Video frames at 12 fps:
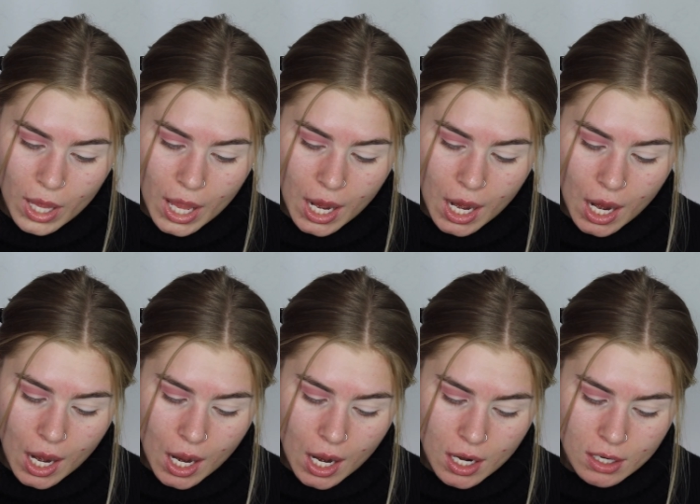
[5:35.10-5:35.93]

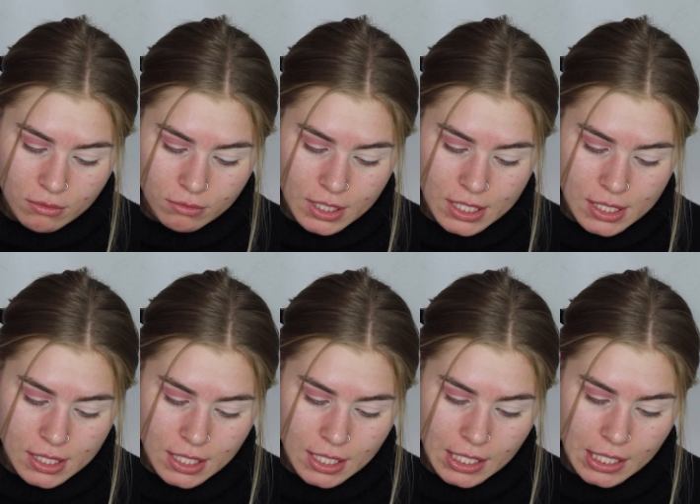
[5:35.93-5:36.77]
and
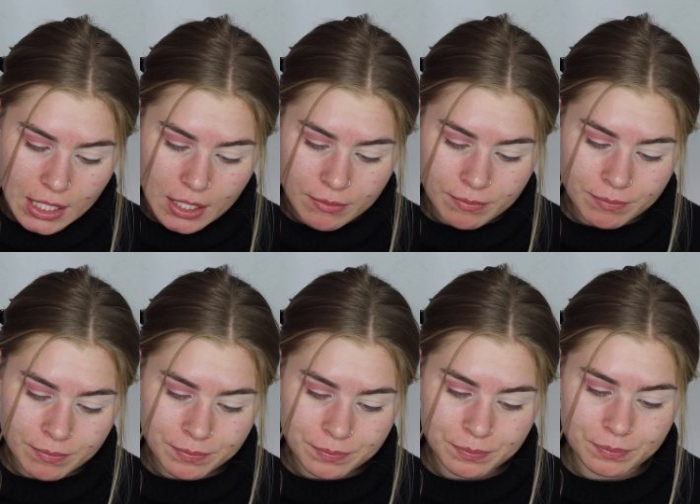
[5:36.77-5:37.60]
Risky.
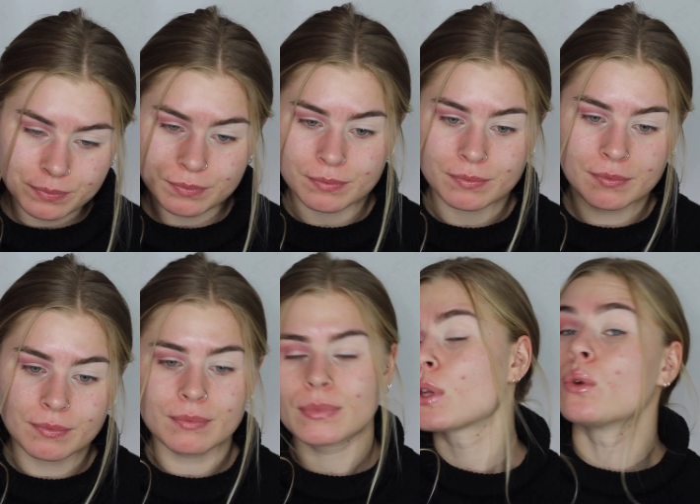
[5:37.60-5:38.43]

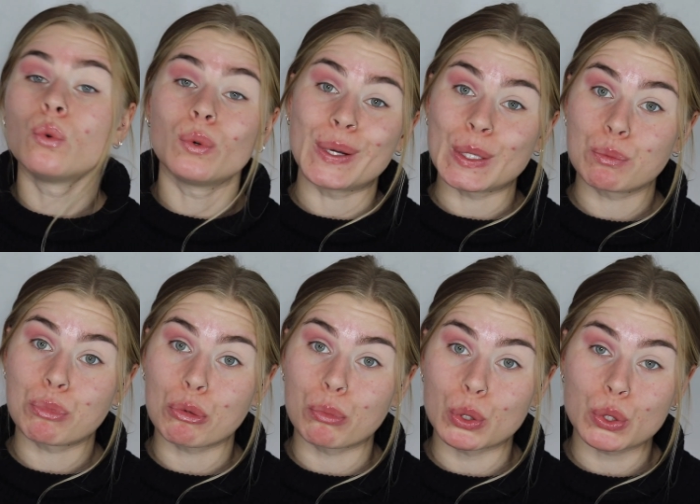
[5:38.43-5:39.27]
That's
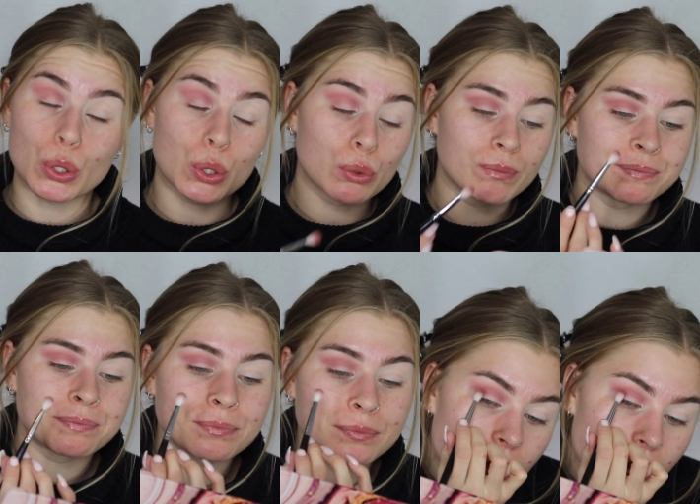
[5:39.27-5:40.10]
pigmented.
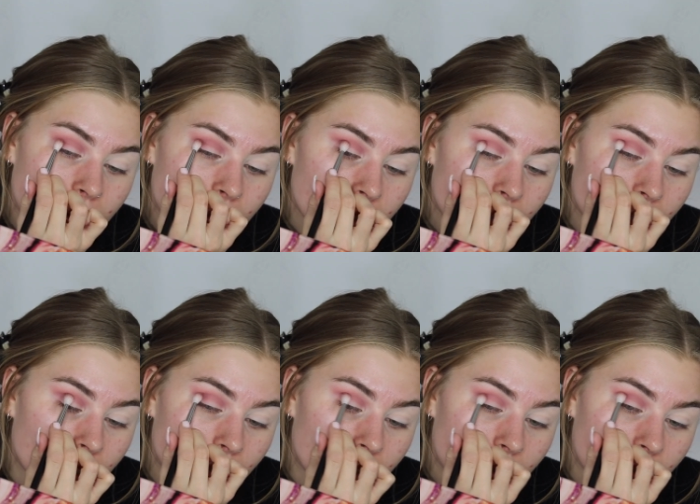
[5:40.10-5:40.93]

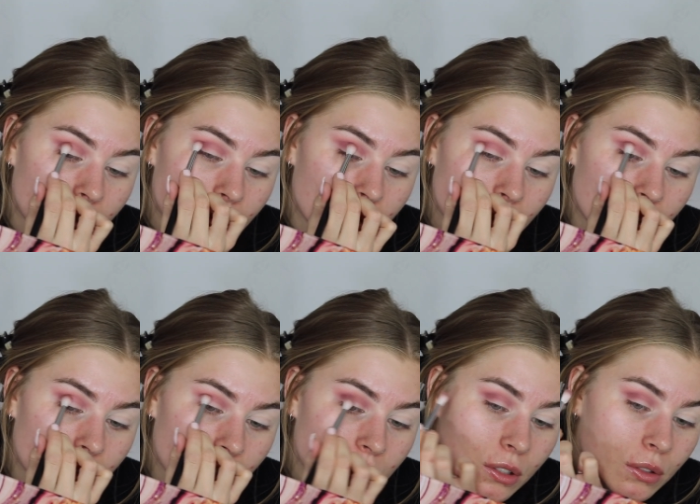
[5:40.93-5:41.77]
Okay,
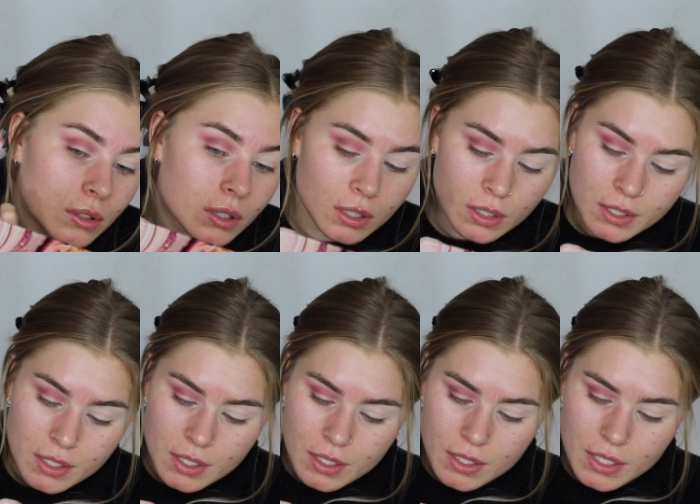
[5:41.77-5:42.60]
so
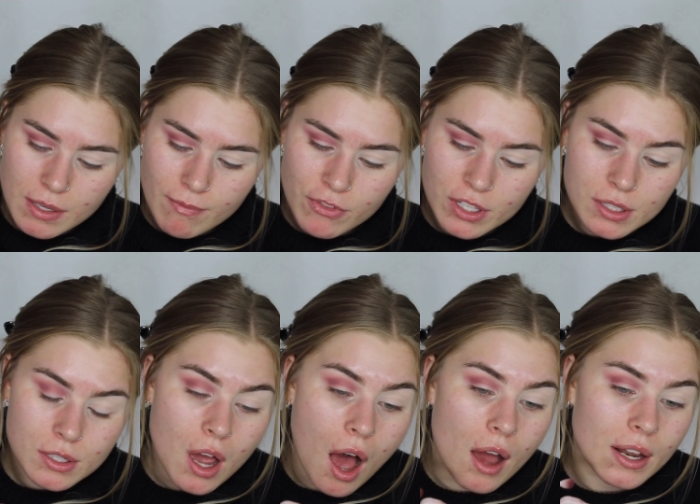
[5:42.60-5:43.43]
Nymph is
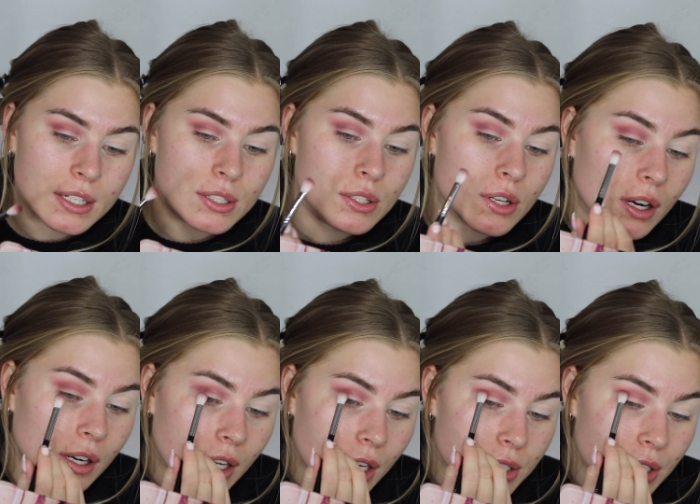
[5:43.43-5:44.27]
not as
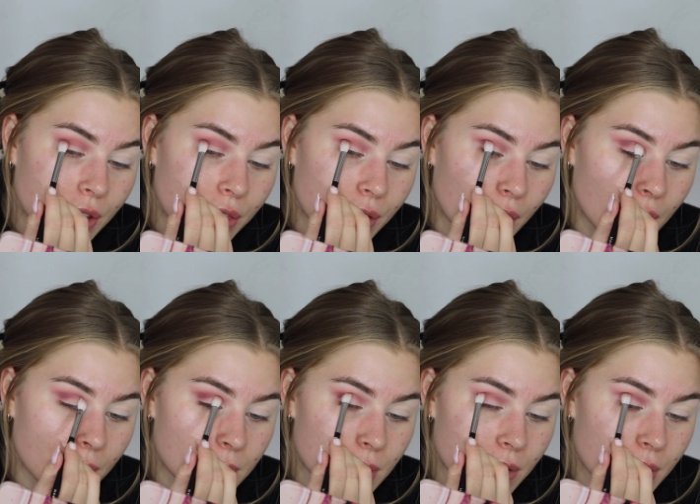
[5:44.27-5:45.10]
dark as I thought it
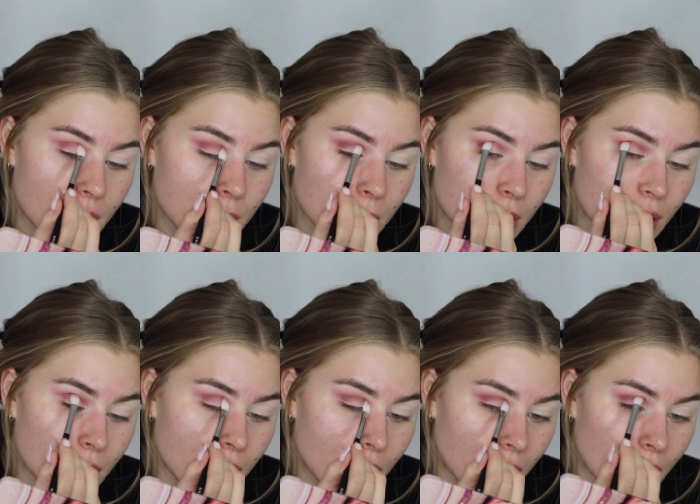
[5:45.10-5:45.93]
was going to
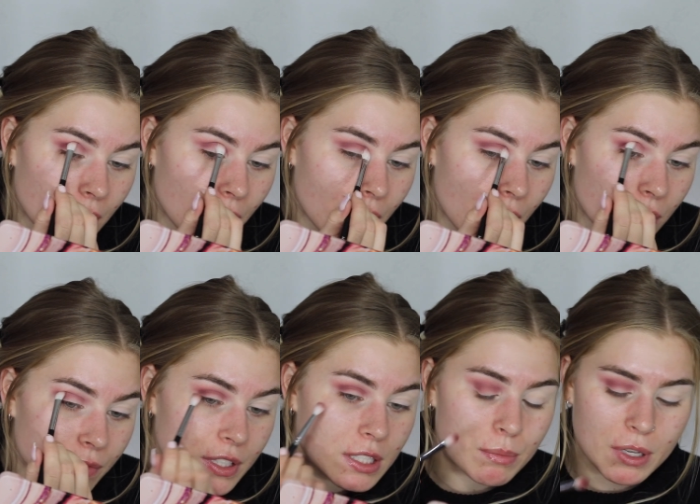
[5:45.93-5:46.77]
be. I don't know
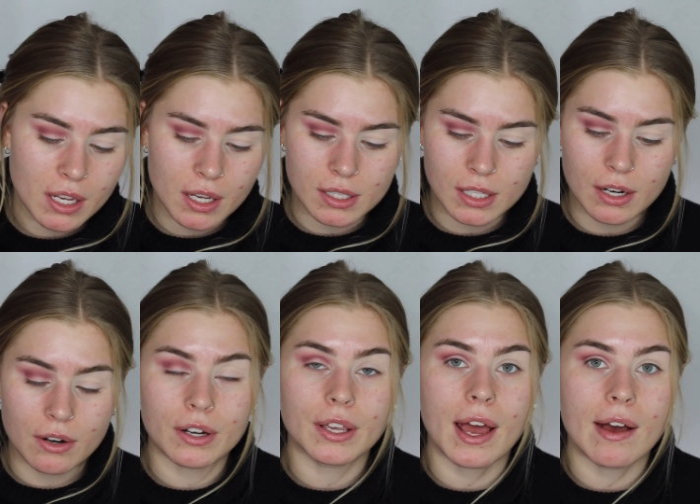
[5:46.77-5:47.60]
if it's because I
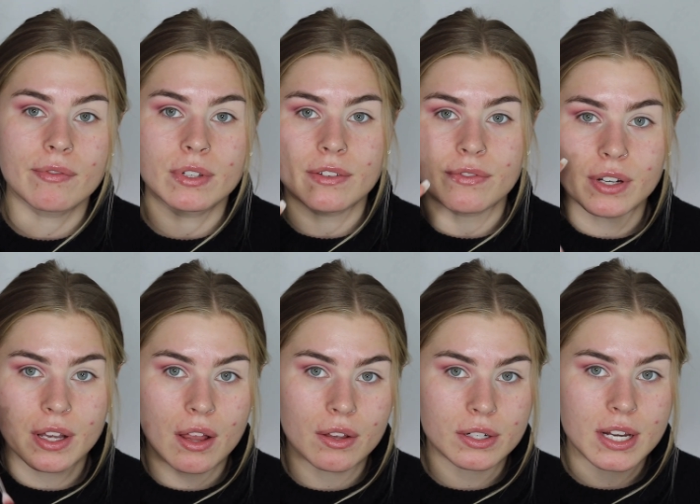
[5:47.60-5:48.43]
already have a different
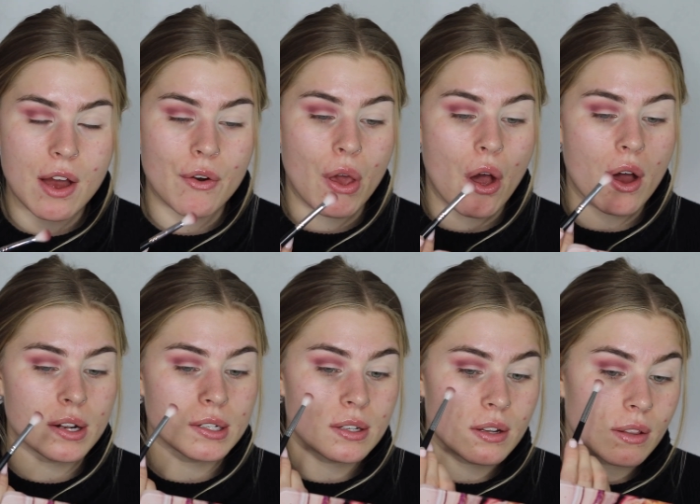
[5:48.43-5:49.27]
color down on,
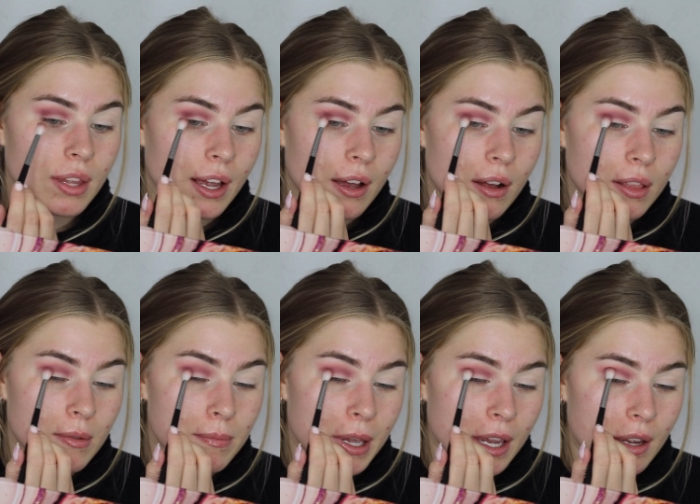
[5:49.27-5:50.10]
like on the
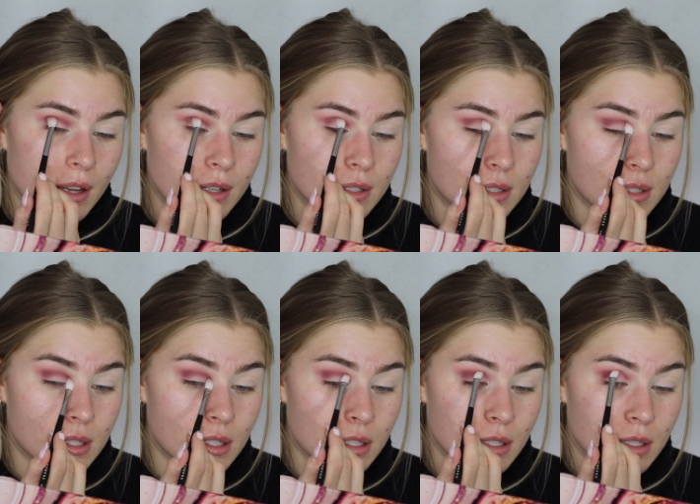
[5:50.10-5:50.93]
base,